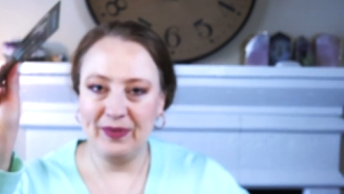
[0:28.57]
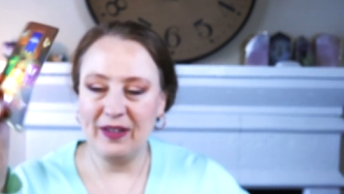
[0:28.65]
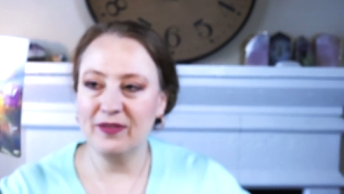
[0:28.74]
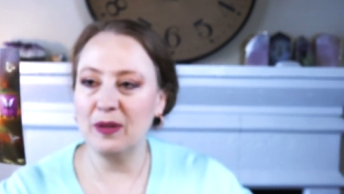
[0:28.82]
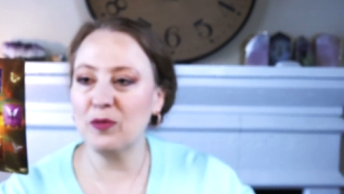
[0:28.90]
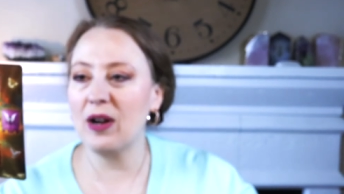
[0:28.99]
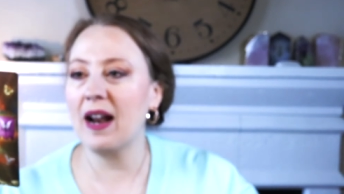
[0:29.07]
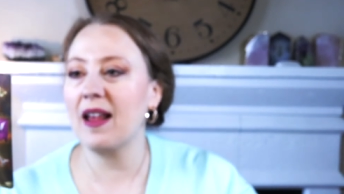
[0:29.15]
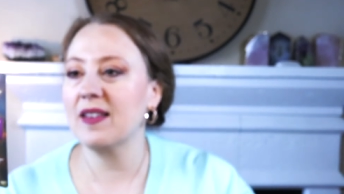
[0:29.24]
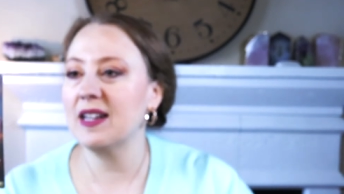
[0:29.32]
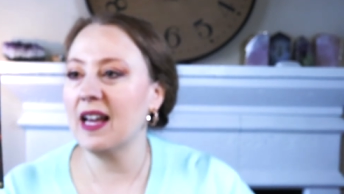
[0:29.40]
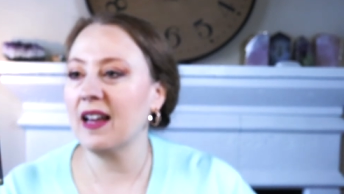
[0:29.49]
Flipped right out
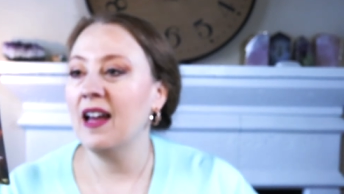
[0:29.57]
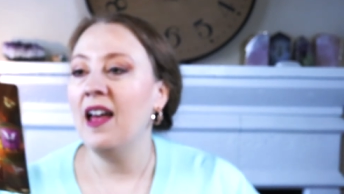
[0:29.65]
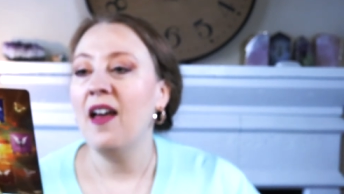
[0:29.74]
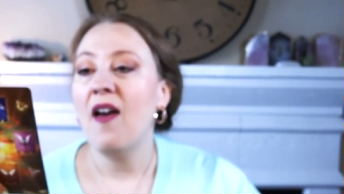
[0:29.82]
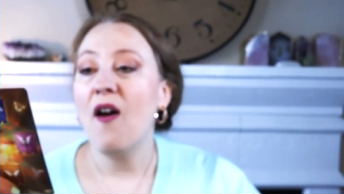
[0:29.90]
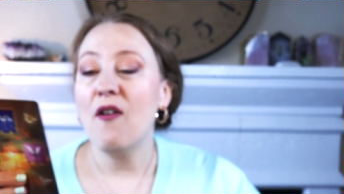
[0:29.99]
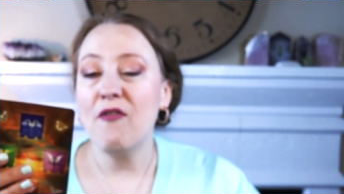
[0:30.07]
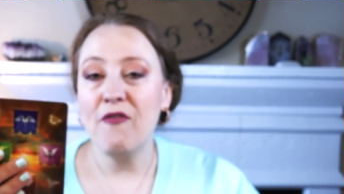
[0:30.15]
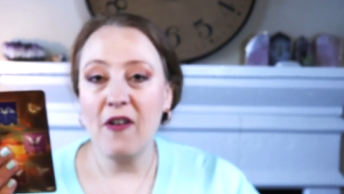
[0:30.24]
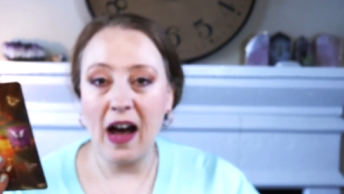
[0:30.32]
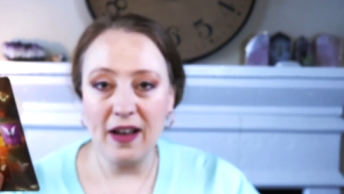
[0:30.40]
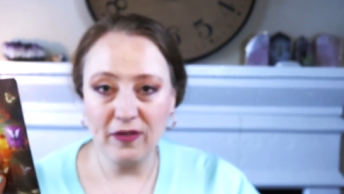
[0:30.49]
of the deck.
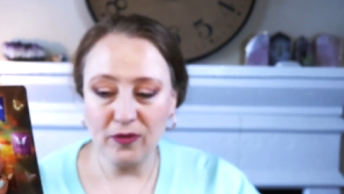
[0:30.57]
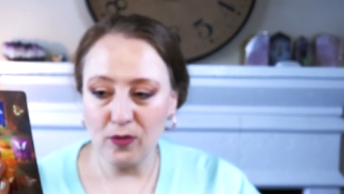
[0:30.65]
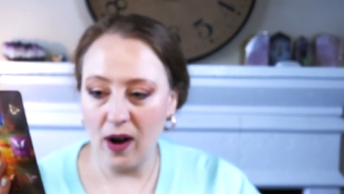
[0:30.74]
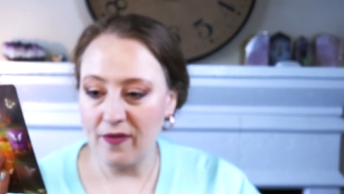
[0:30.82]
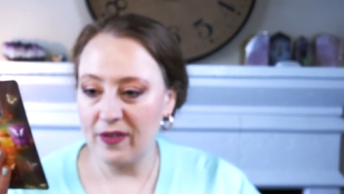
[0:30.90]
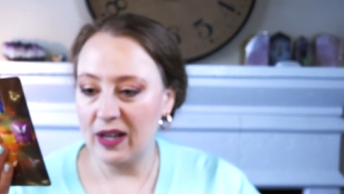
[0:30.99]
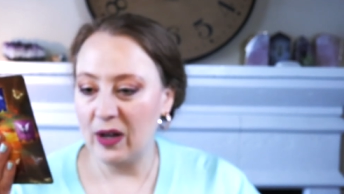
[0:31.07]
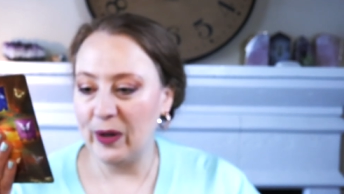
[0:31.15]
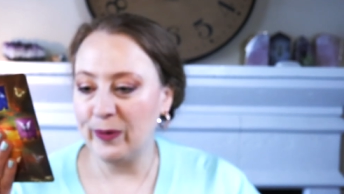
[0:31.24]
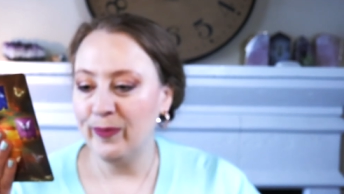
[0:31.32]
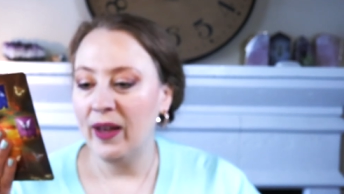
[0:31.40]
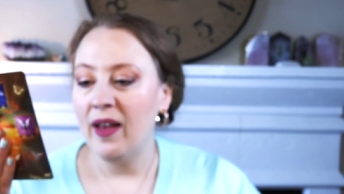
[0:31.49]
Five of
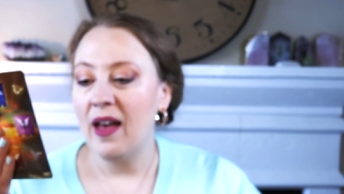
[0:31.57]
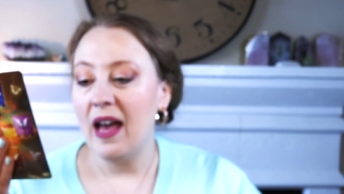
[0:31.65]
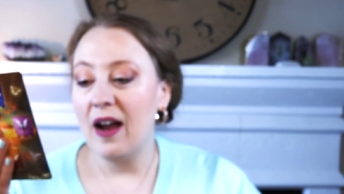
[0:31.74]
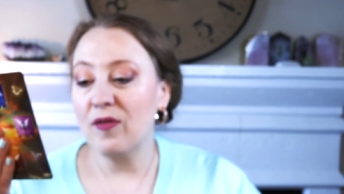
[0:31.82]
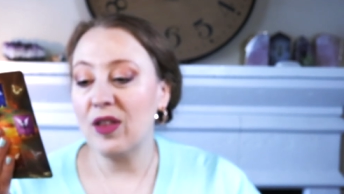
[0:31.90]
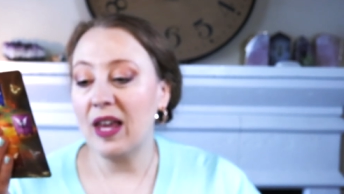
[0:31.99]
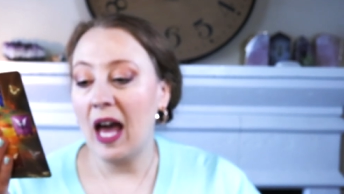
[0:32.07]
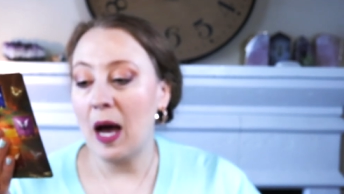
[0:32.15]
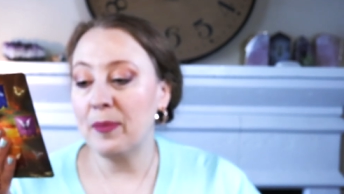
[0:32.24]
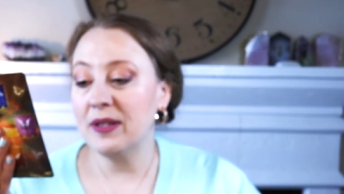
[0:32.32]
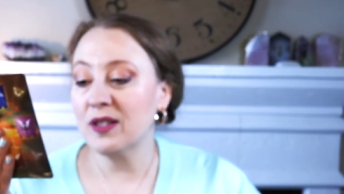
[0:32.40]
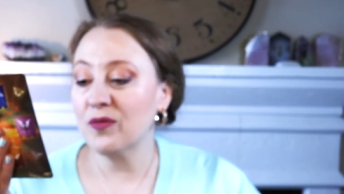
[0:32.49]
Raphael, everything
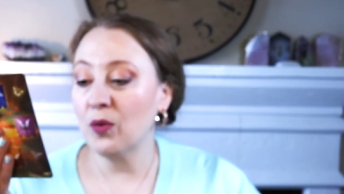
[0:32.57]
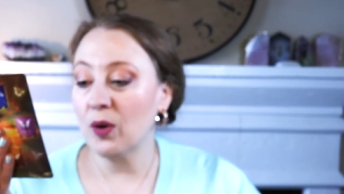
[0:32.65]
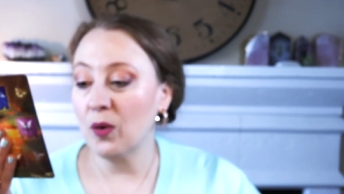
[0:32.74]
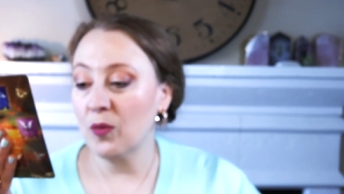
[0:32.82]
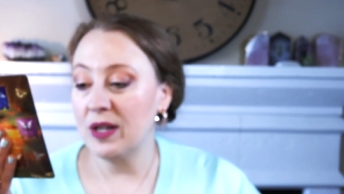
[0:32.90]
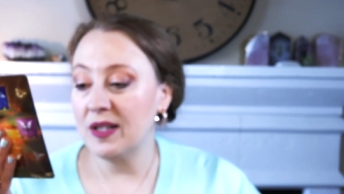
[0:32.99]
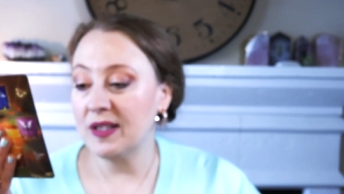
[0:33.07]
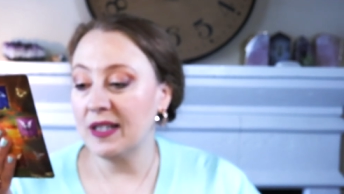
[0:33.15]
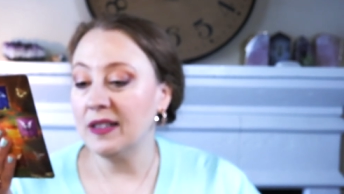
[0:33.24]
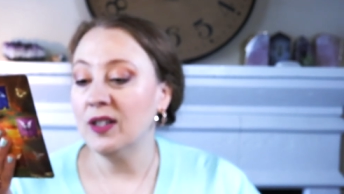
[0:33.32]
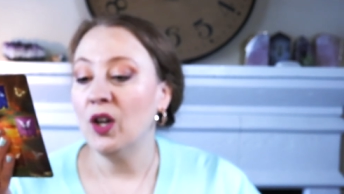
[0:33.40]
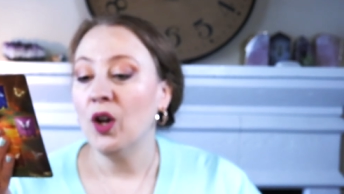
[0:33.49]
happens for a
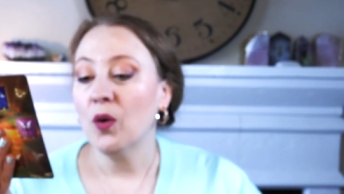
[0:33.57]
reason.